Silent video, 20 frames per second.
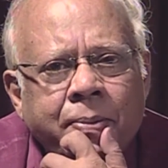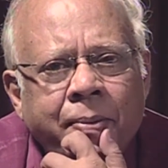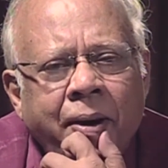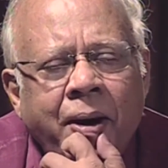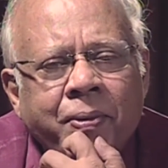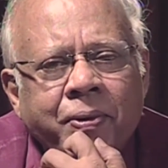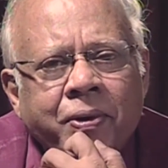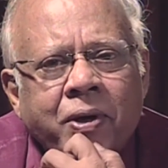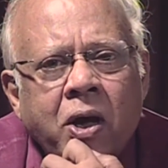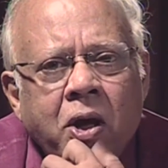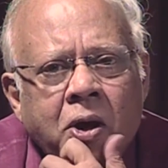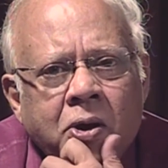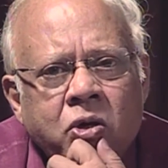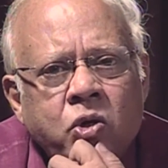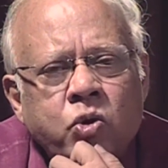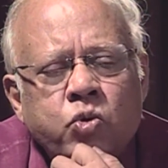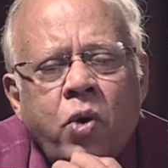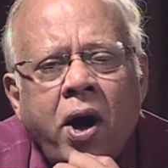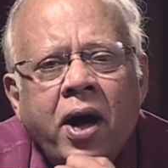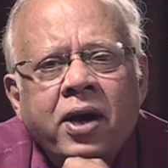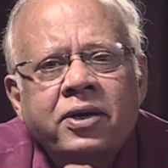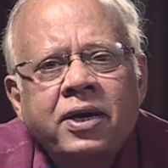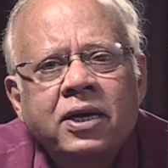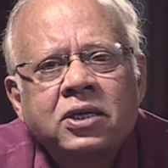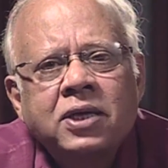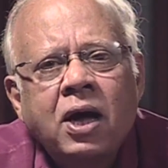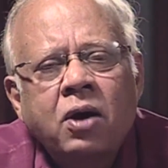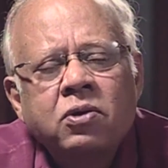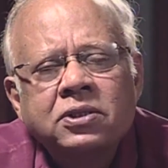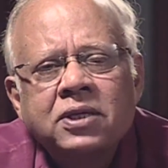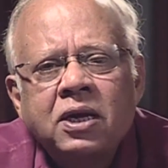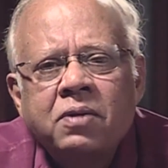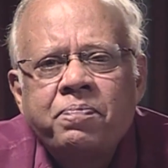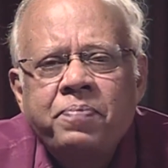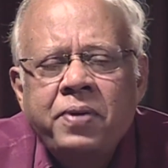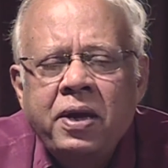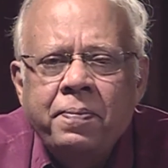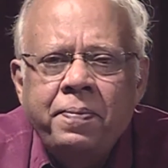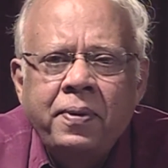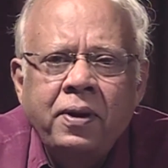about 200,000
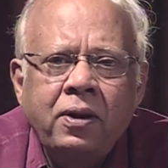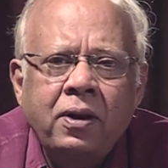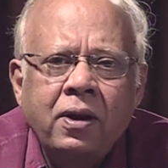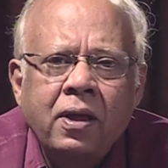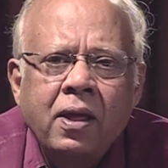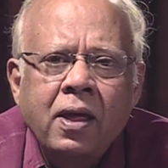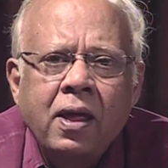people.